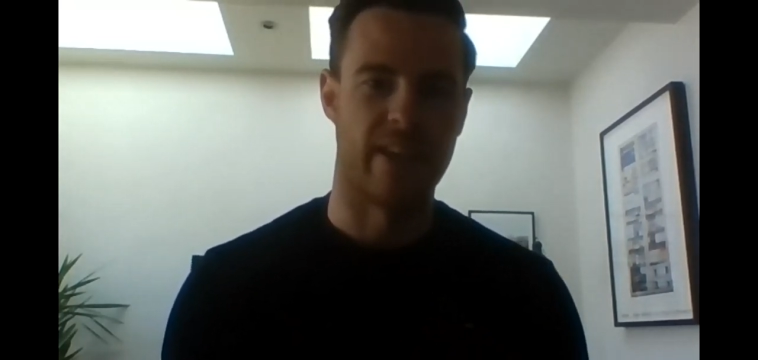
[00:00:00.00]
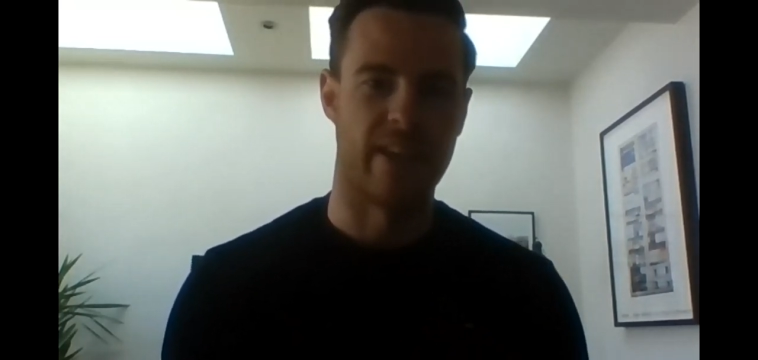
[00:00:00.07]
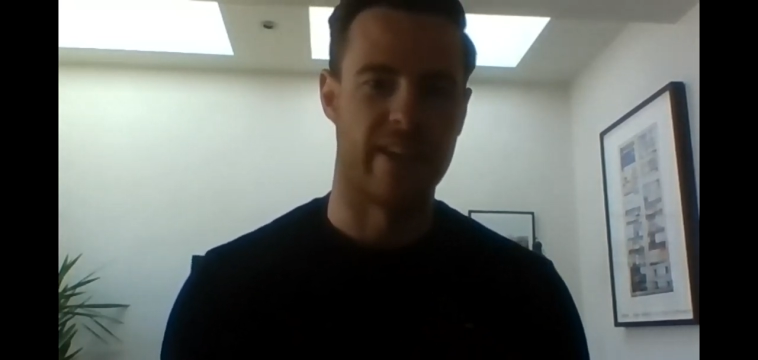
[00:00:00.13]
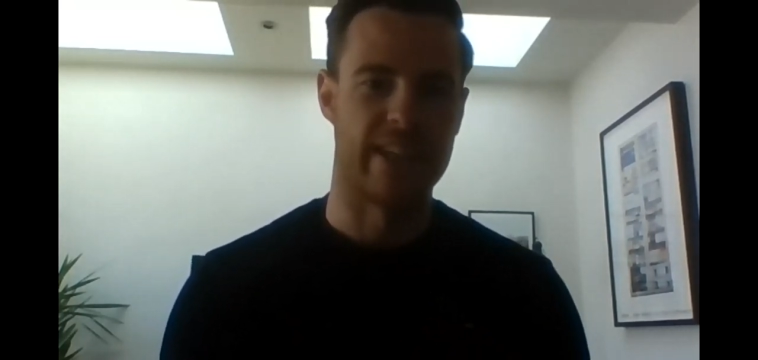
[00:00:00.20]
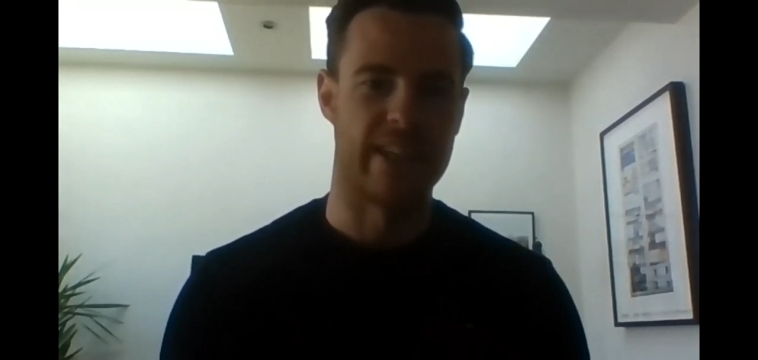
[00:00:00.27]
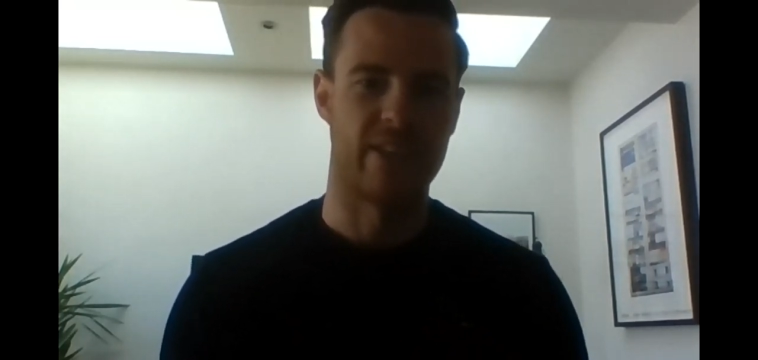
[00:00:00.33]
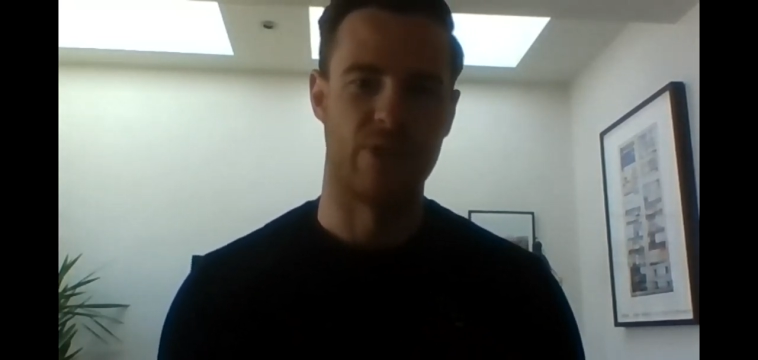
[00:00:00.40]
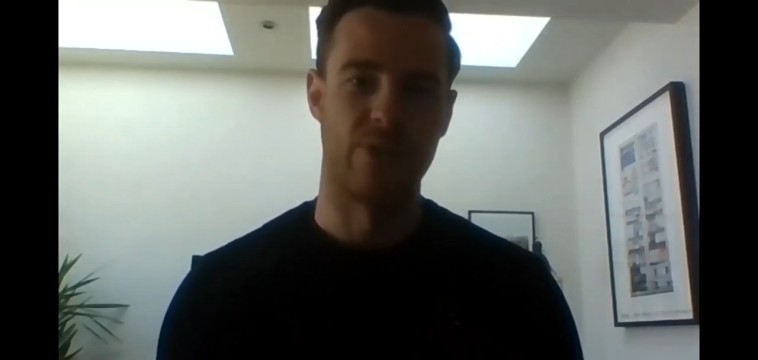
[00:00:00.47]
Like,
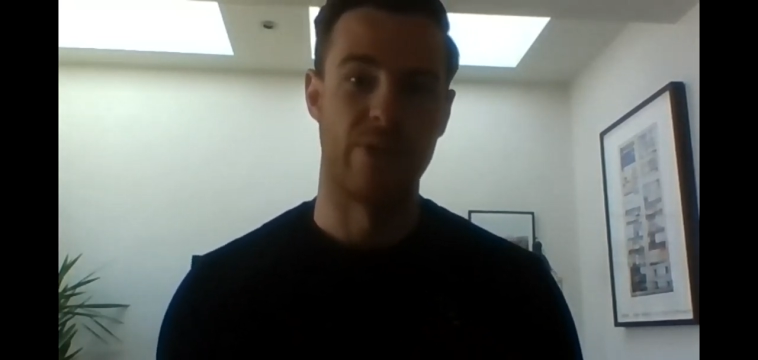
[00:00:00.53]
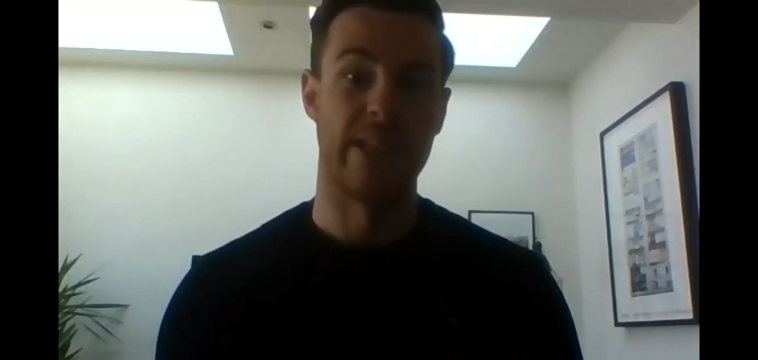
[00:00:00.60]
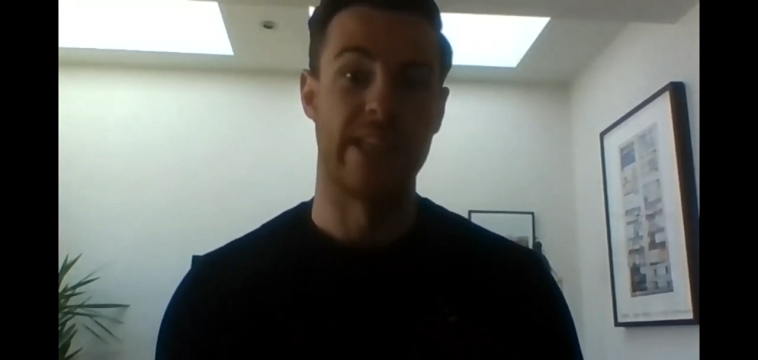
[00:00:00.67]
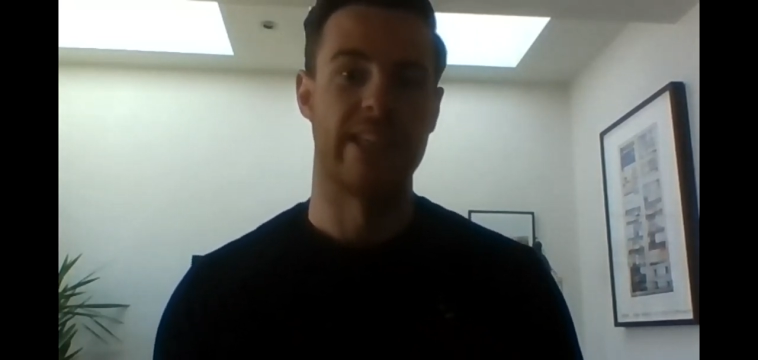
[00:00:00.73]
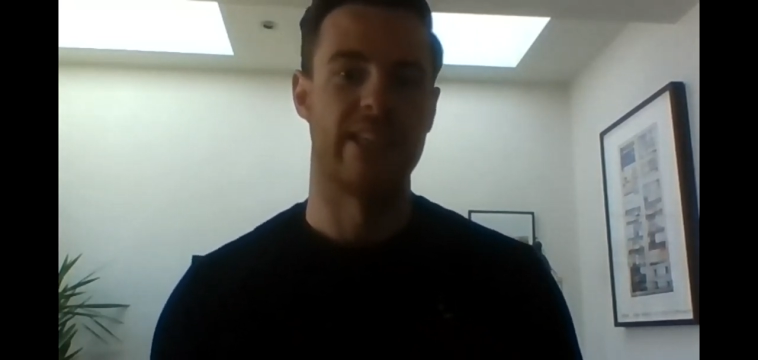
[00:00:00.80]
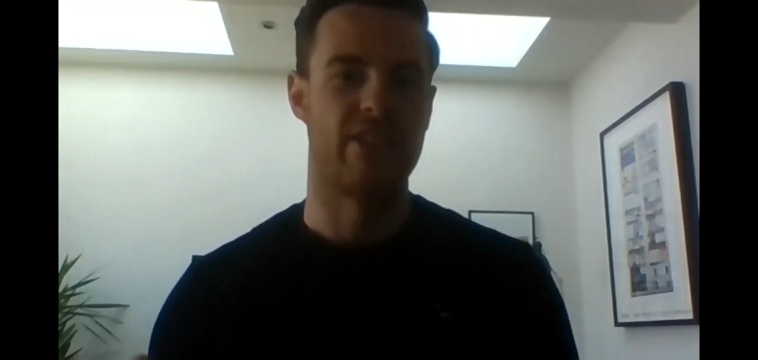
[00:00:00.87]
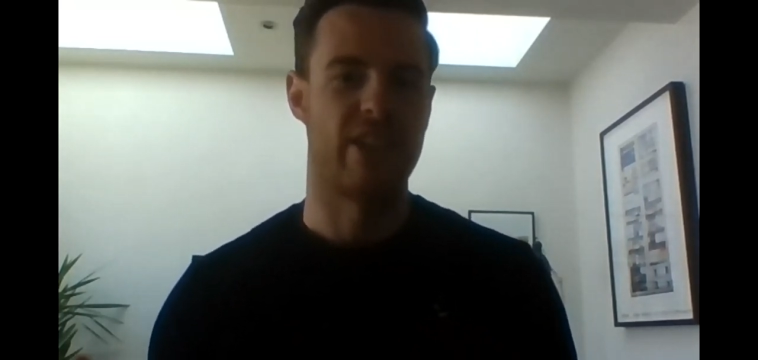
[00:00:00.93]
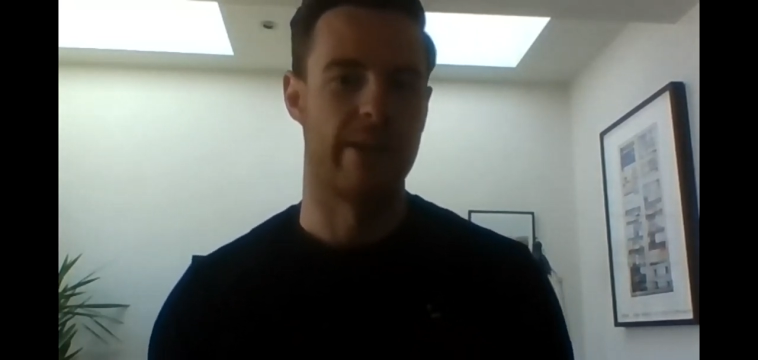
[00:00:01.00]
you
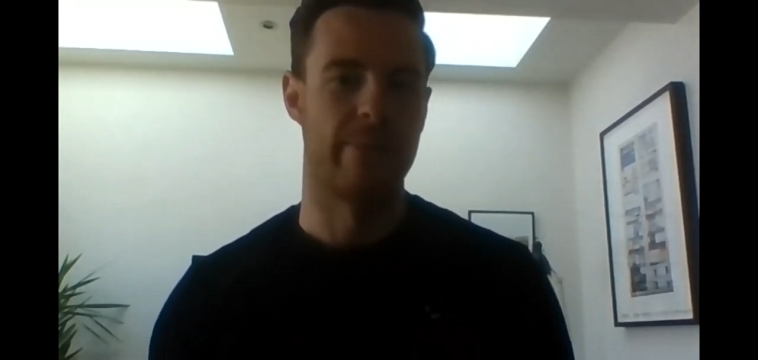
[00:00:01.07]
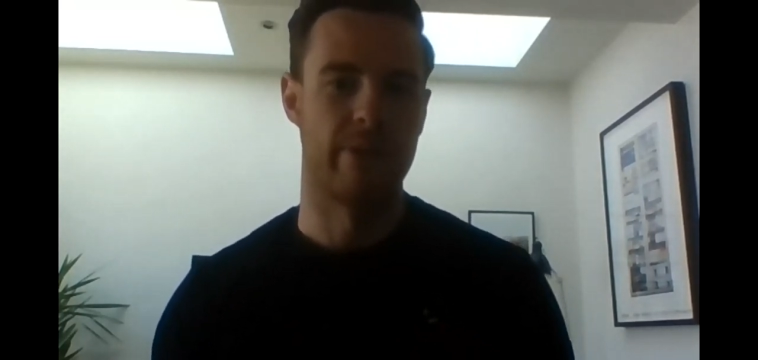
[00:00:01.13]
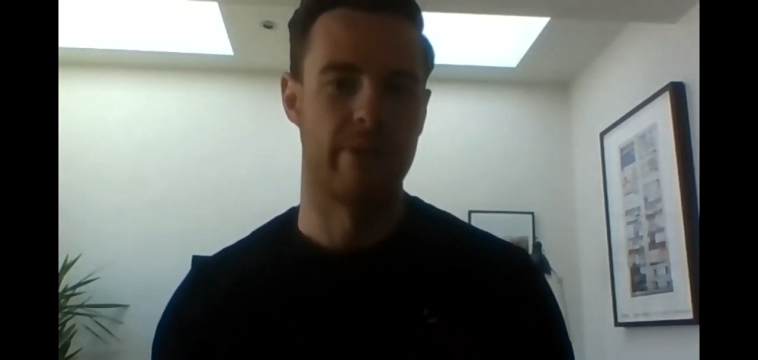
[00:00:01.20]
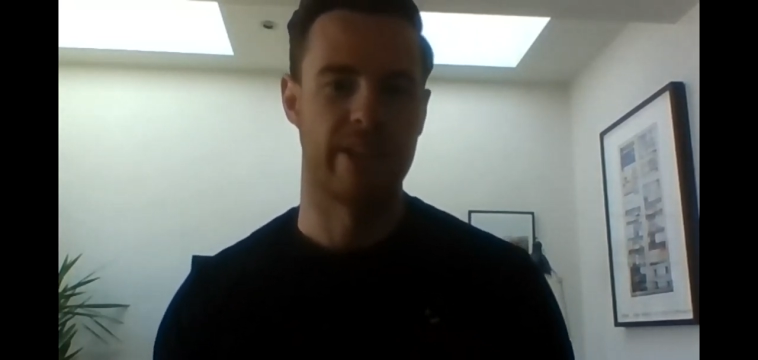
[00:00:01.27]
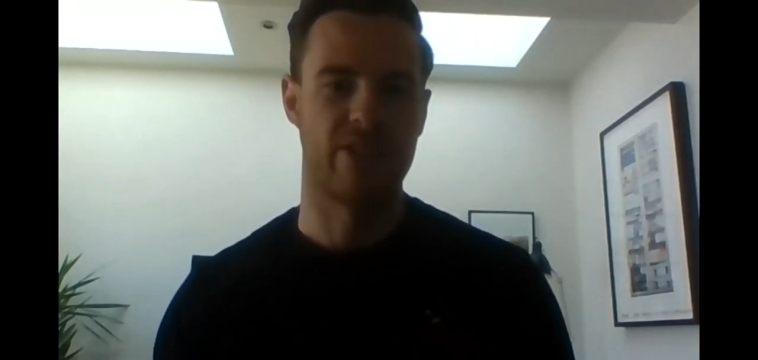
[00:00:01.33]
needed turmeric,